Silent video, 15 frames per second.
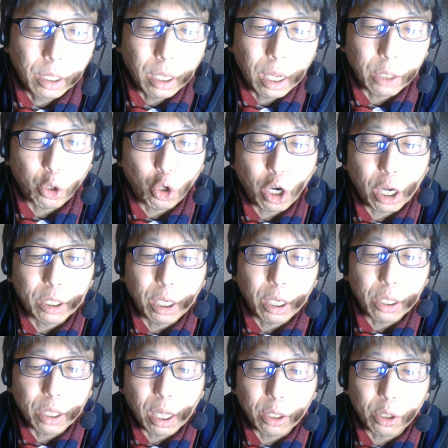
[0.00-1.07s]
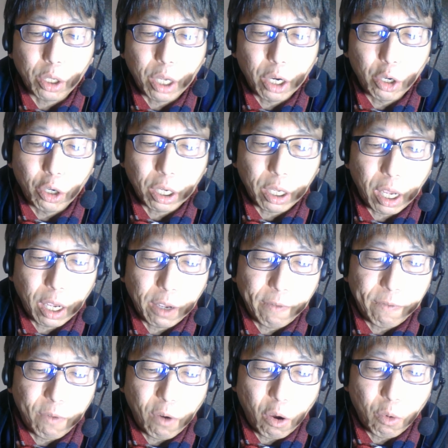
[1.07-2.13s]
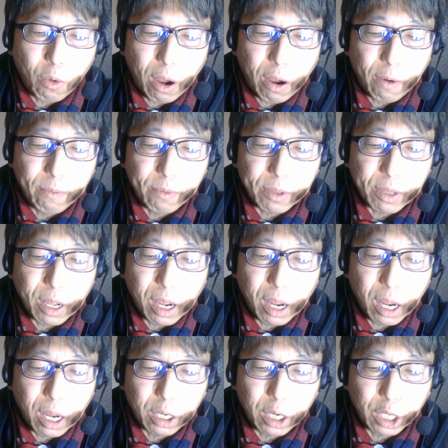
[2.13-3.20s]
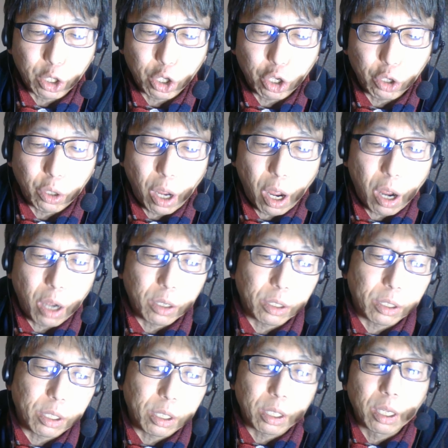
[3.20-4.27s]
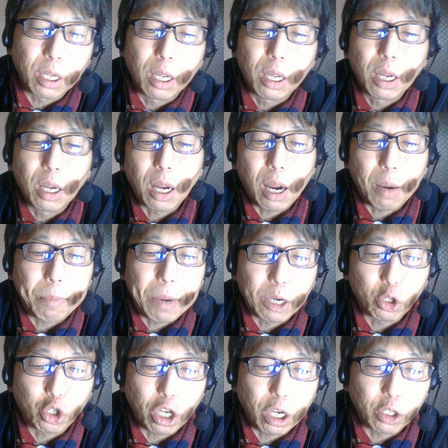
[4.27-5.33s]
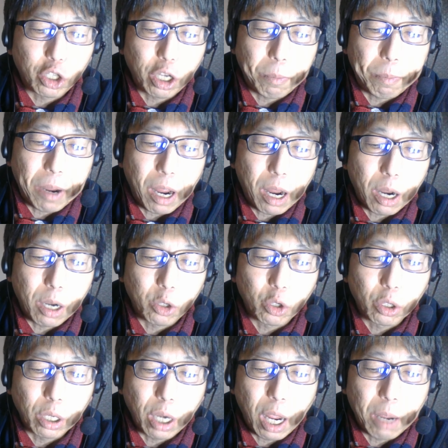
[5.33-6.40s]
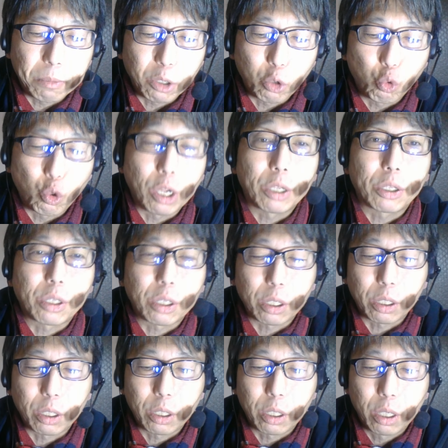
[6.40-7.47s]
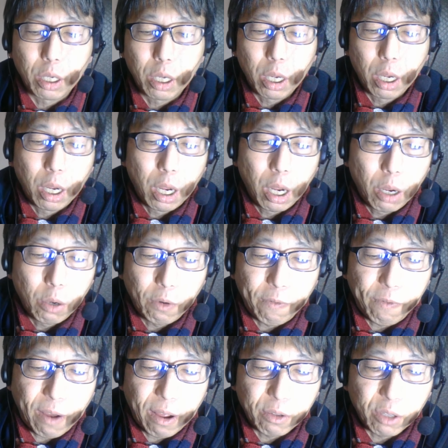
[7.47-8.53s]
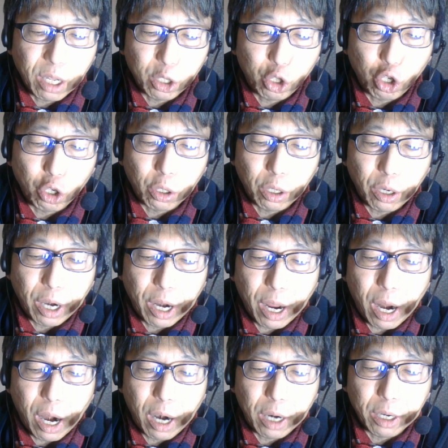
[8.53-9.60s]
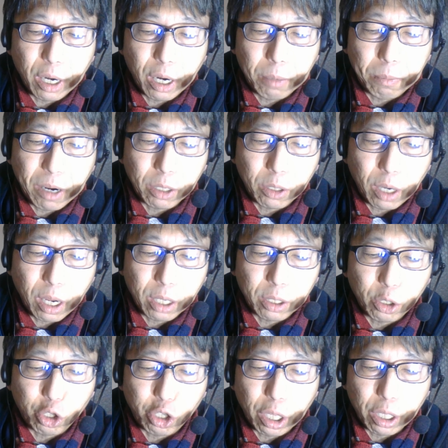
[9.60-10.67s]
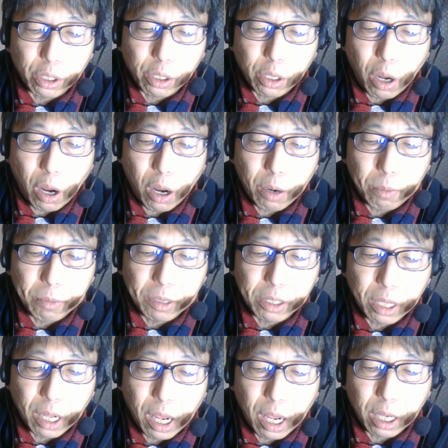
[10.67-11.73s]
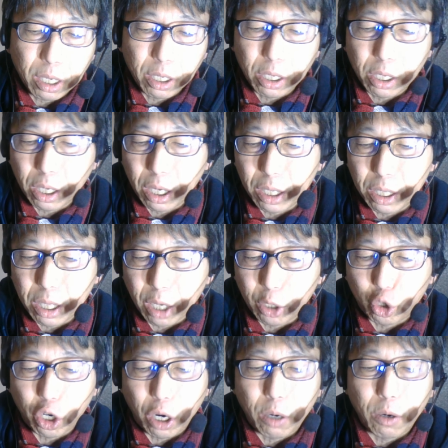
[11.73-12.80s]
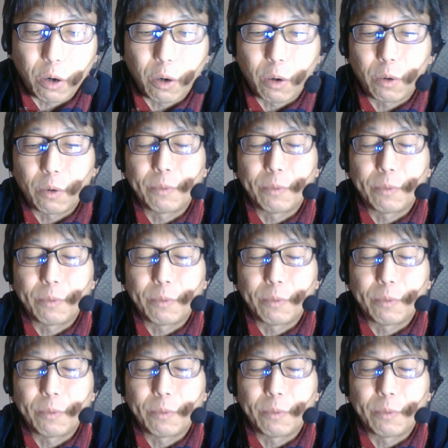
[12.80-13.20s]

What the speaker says: Authorities are still looking for one of their rescue dogs, a Belgian shepherd named Wes, who found the children earlier but has since gone missing in the jungle.